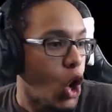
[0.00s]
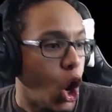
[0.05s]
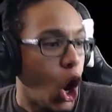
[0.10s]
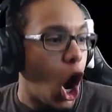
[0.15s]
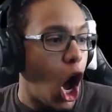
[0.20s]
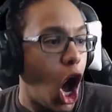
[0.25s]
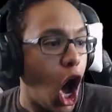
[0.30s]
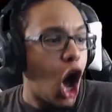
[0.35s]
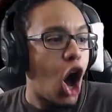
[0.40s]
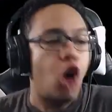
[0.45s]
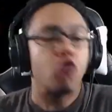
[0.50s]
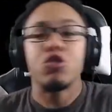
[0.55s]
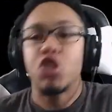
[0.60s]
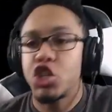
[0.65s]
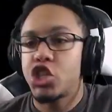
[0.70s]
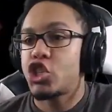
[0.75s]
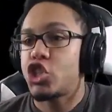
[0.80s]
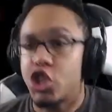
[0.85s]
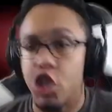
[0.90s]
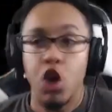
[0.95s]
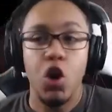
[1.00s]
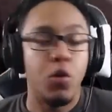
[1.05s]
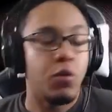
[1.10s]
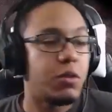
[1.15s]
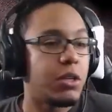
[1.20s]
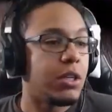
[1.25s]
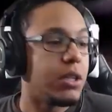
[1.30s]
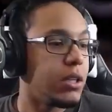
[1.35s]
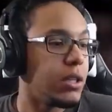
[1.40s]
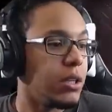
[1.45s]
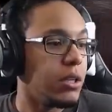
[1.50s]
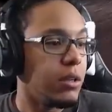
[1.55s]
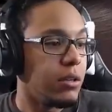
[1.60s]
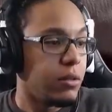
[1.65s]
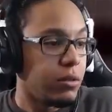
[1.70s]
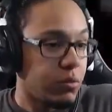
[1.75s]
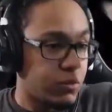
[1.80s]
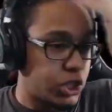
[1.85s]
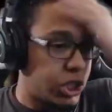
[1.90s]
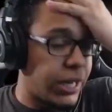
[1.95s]
Oh, shoot!
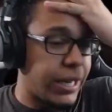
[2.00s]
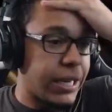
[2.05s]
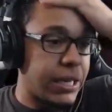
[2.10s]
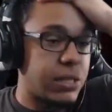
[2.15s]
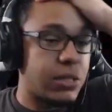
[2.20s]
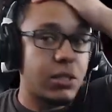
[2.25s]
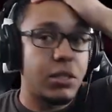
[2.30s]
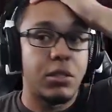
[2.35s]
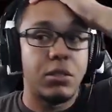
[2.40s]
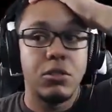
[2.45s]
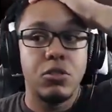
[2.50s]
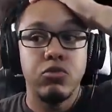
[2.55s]
Jesus